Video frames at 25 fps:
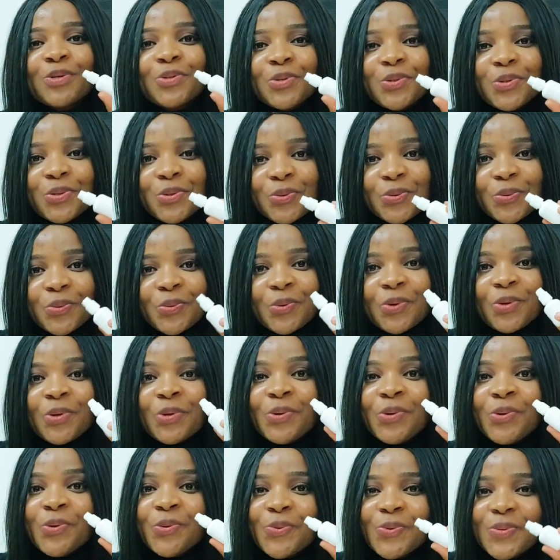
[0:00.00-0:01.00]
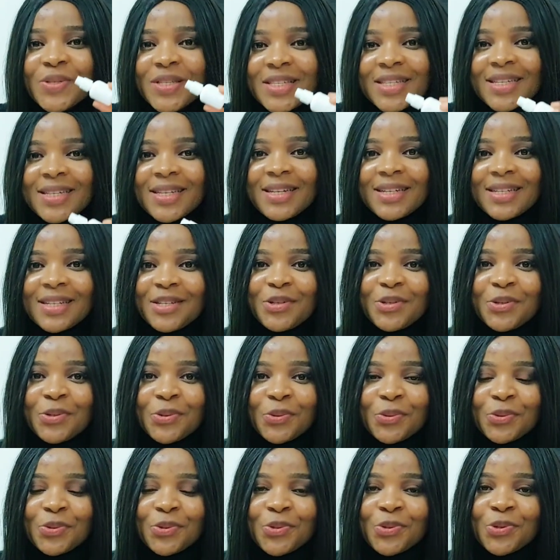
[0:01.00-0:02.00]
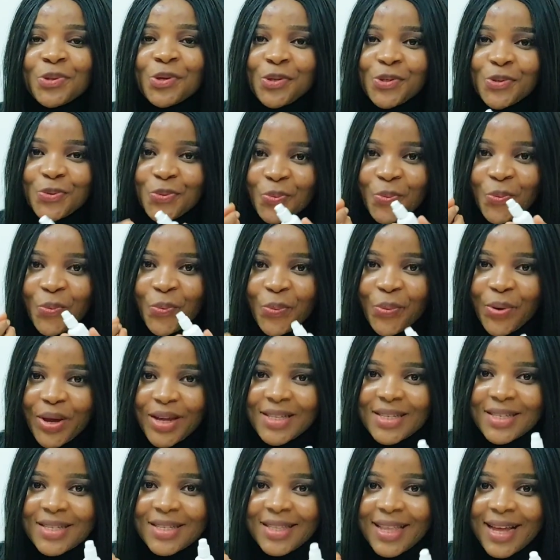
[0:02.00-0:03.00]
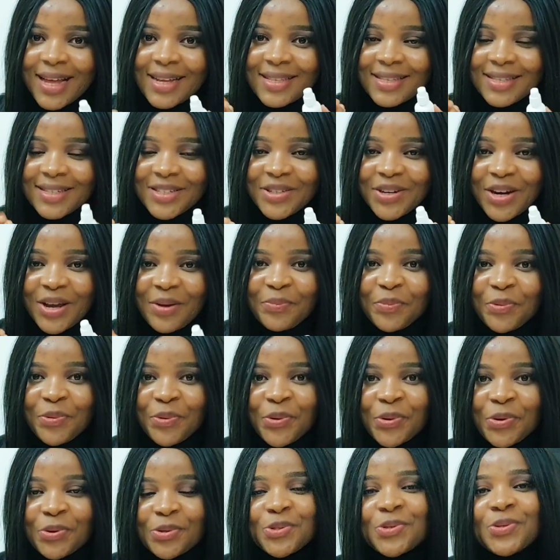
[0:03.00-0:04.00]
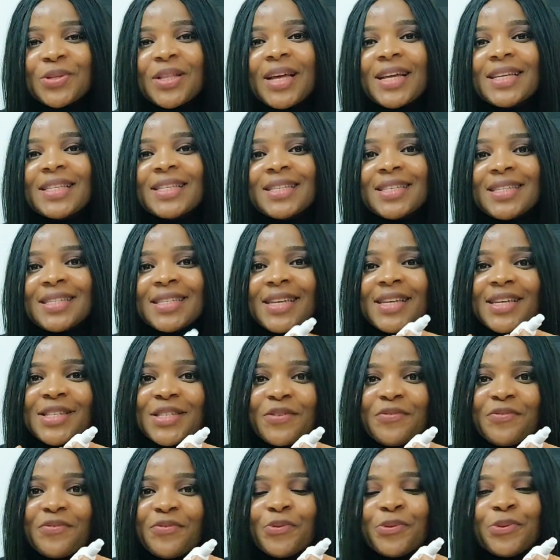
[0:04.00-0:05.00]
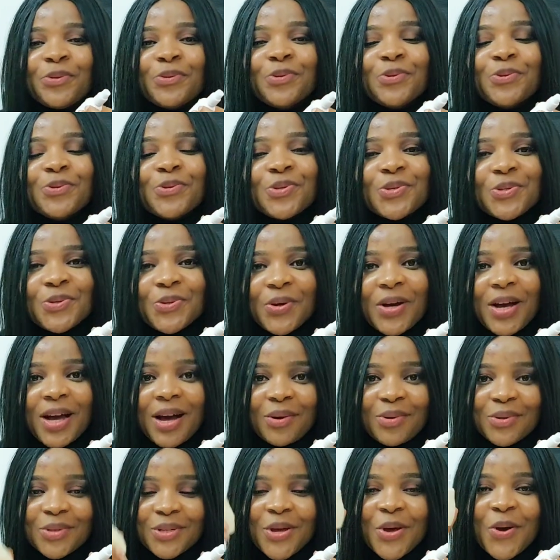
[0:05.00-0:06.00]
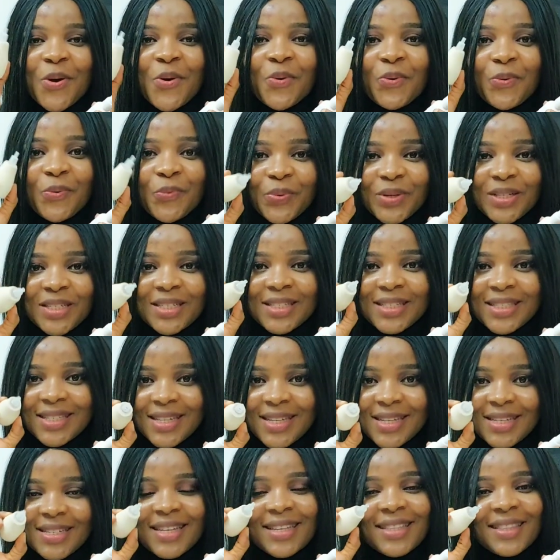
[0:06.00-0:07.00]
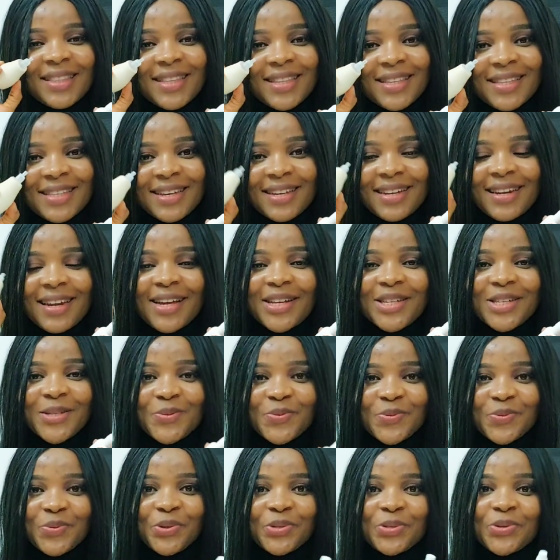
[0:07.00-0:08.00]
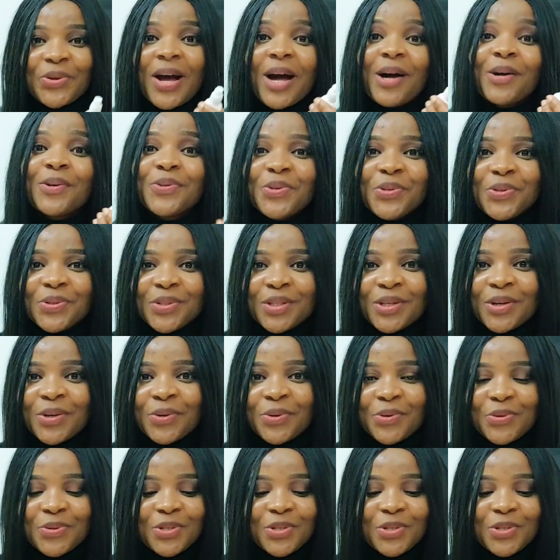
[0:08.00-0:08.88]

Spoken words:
to loosen, to just wet that dry mucus so that it is easy for you to suck out with this nasal aspirator. How do you now